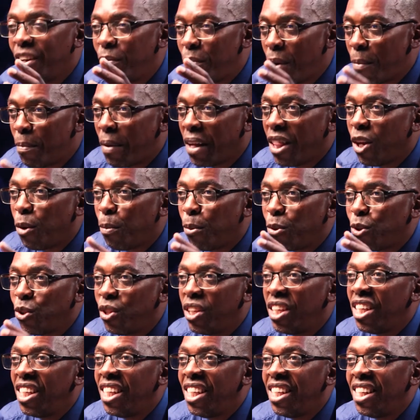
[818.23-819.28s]
Remember, the
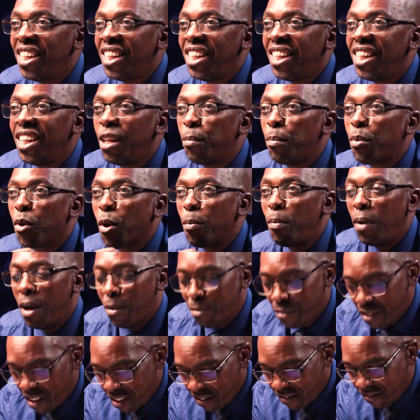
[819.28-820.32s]
opportunity is in the
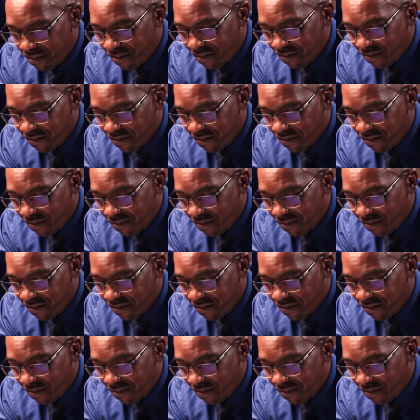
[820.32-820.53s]
problems.